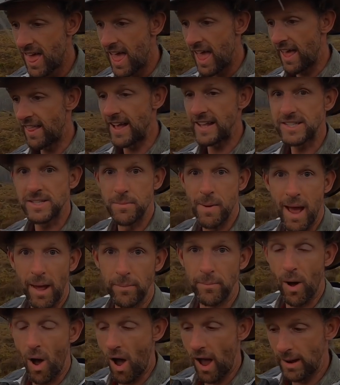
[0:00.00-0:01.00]
And that's the
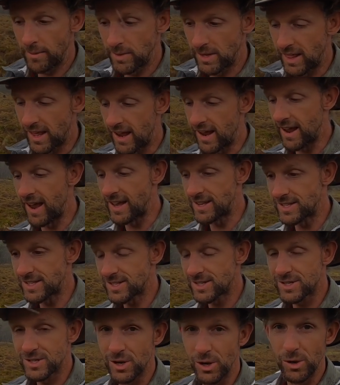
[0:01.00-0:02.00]
mountain behind me there.
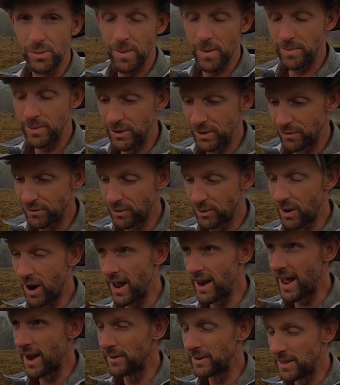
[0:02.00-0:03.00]
Super beautiful
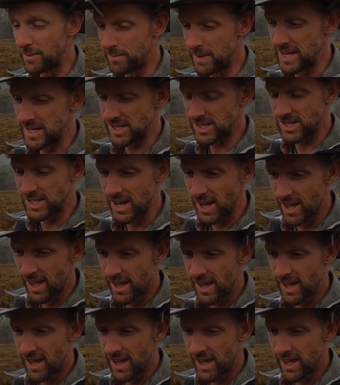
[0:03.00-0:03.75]
right now in the mist.